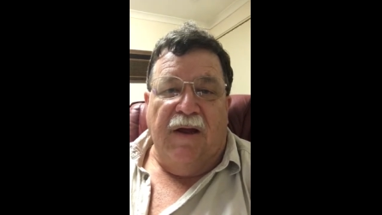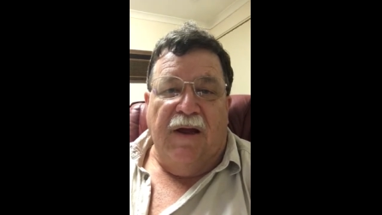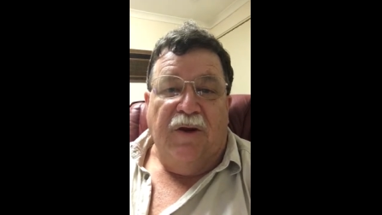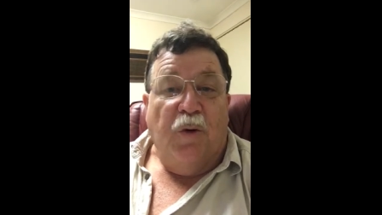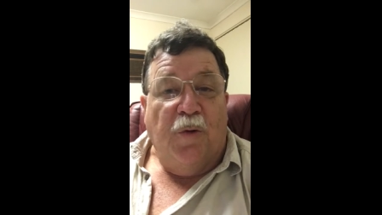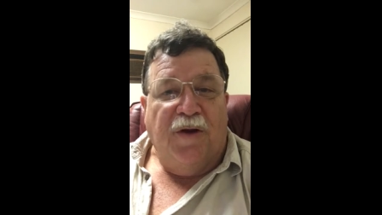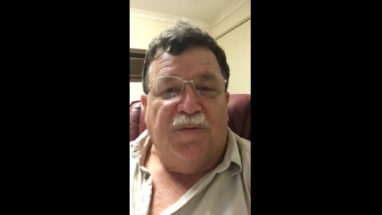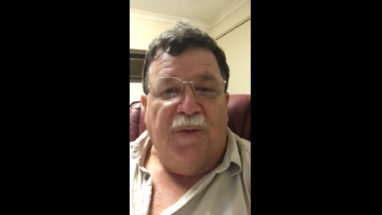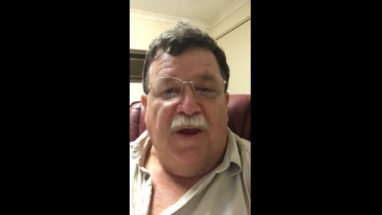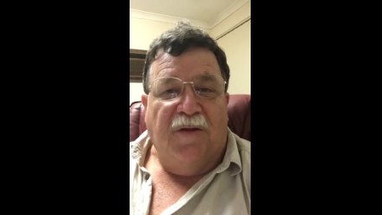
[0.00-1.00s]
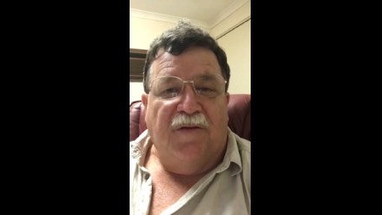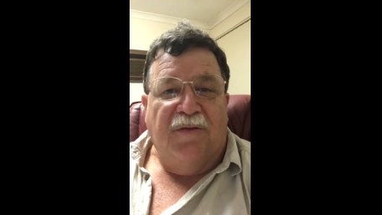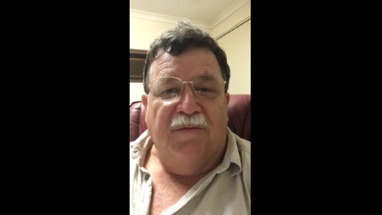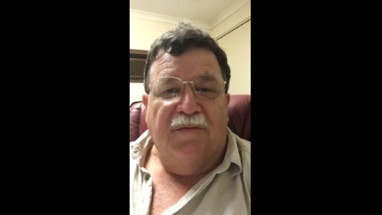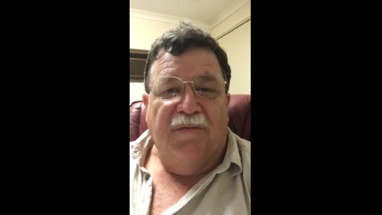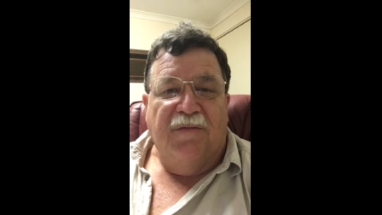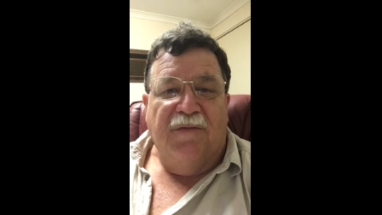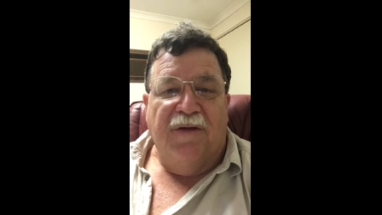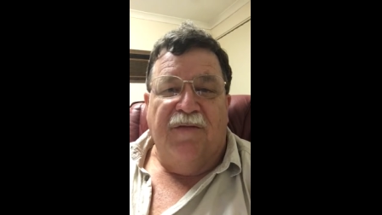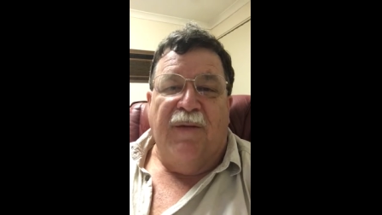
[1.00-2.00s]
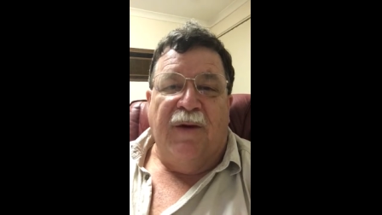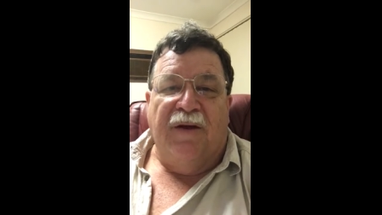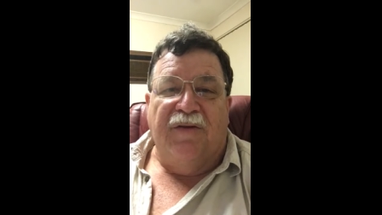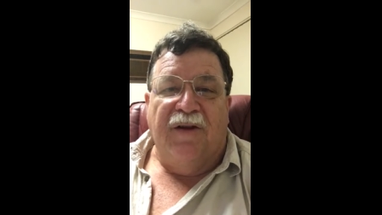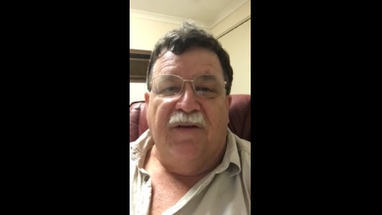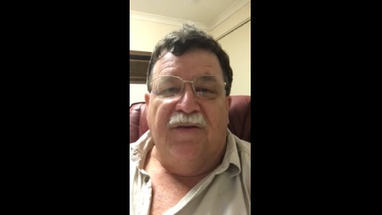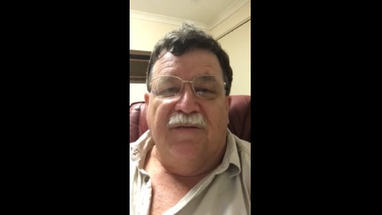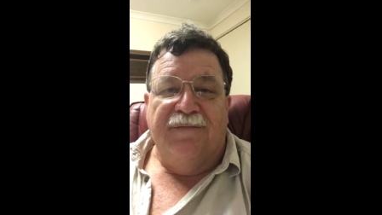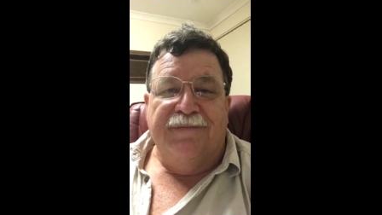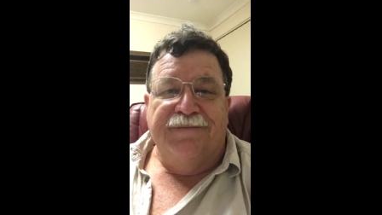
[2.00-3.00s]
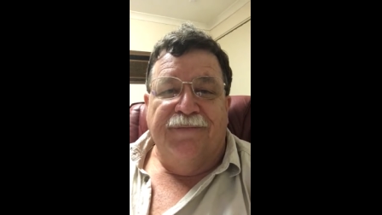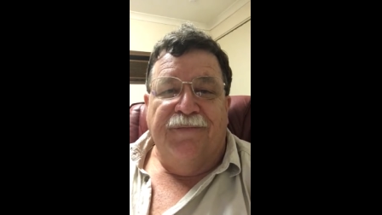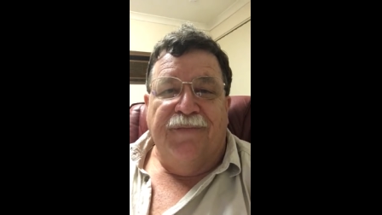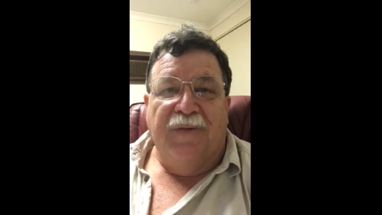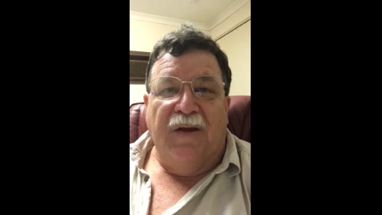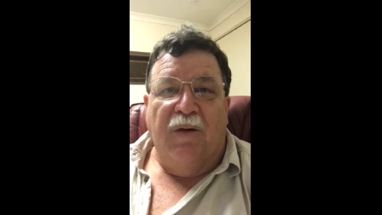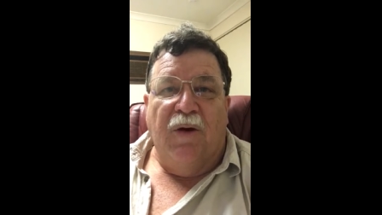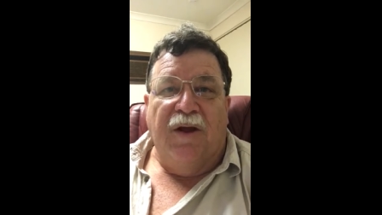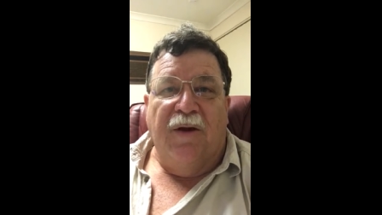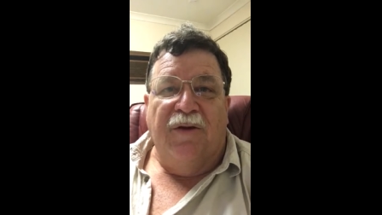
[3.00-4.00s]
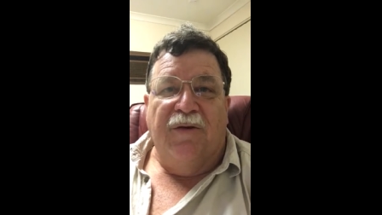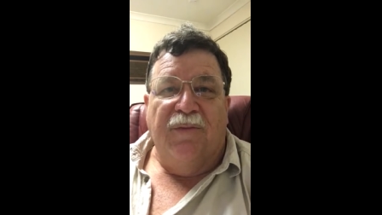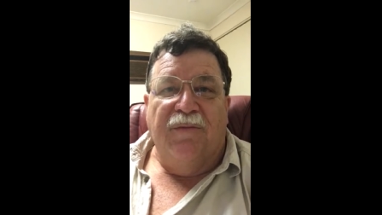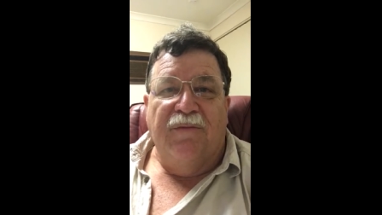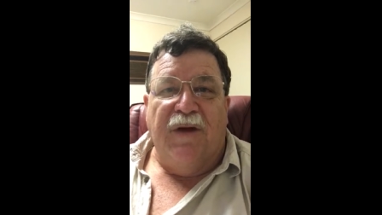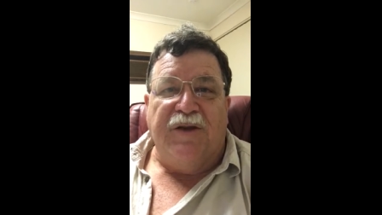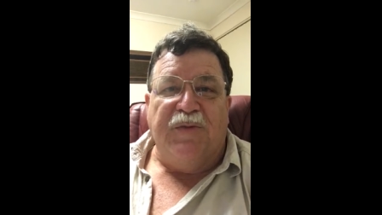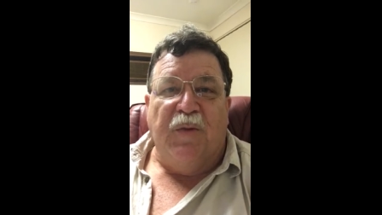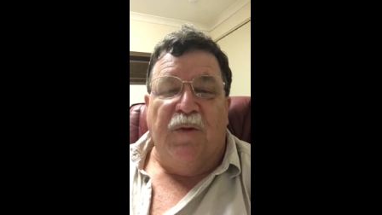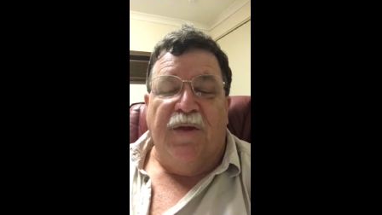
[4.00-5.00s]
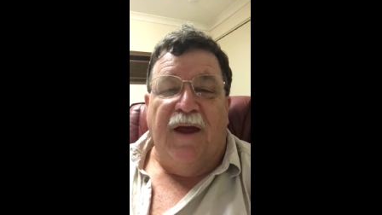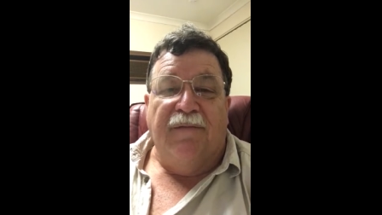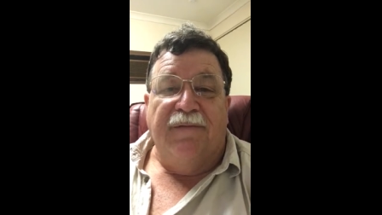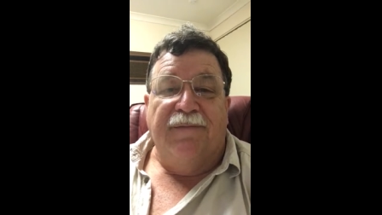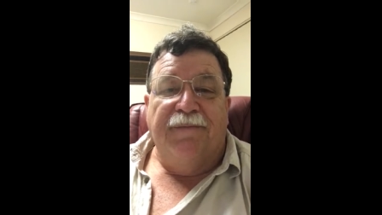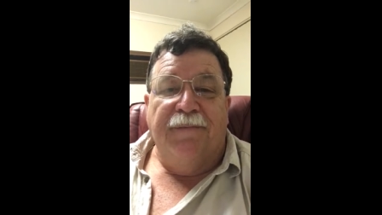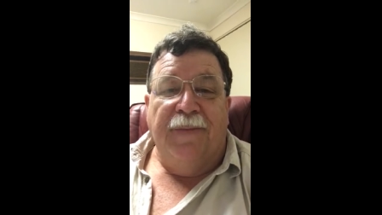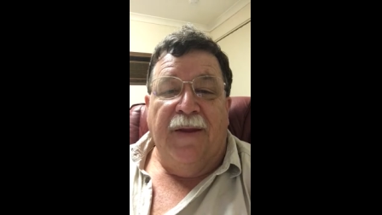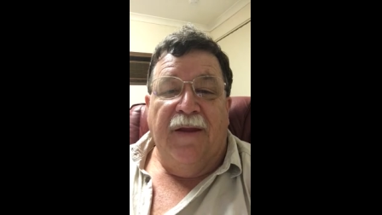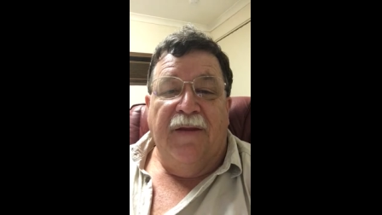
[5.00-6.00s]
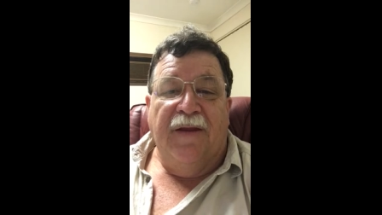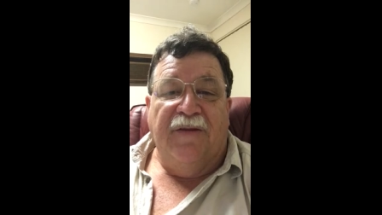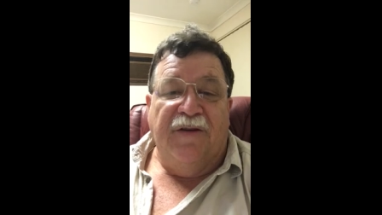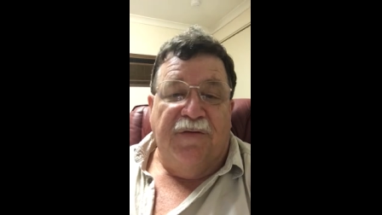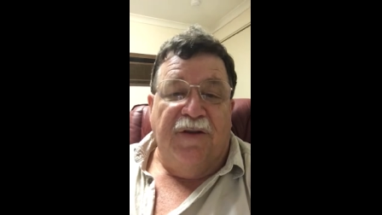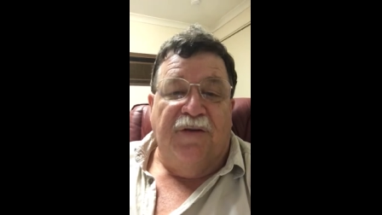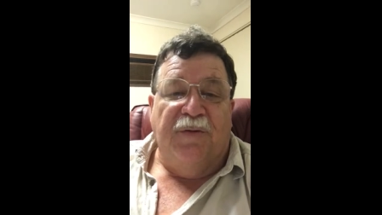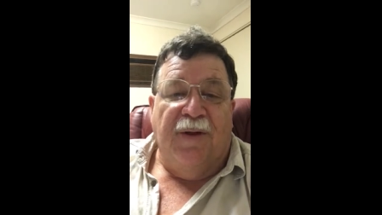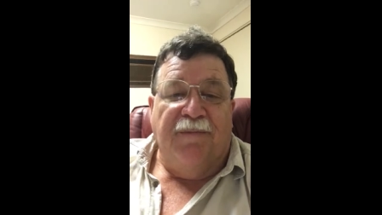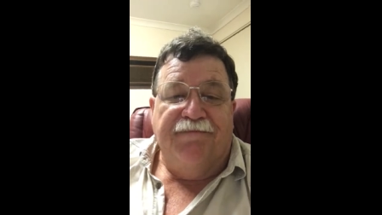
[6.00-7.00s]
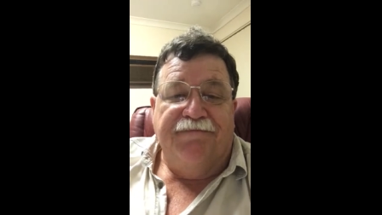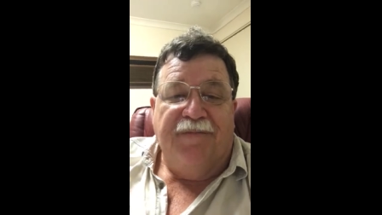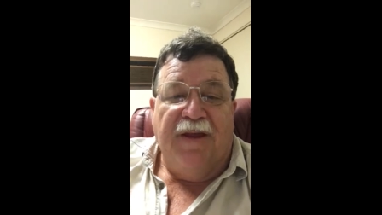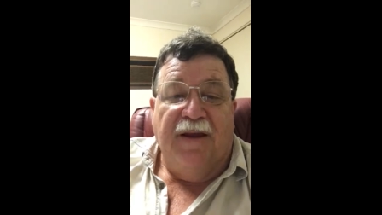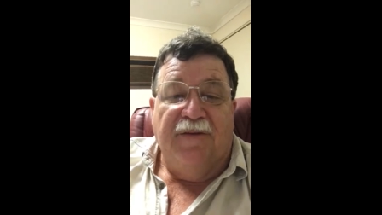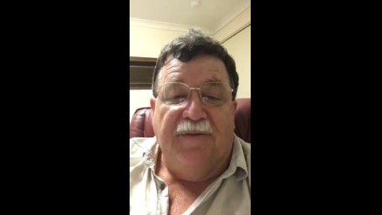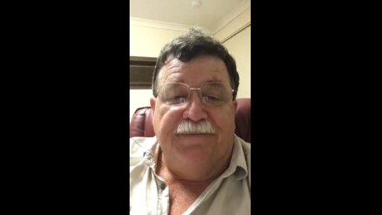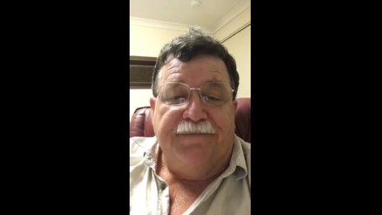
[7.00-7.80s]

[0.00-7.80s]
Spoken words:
your expense, if that makes sense. I won't go into much more than that. That's it for this one. Thanks.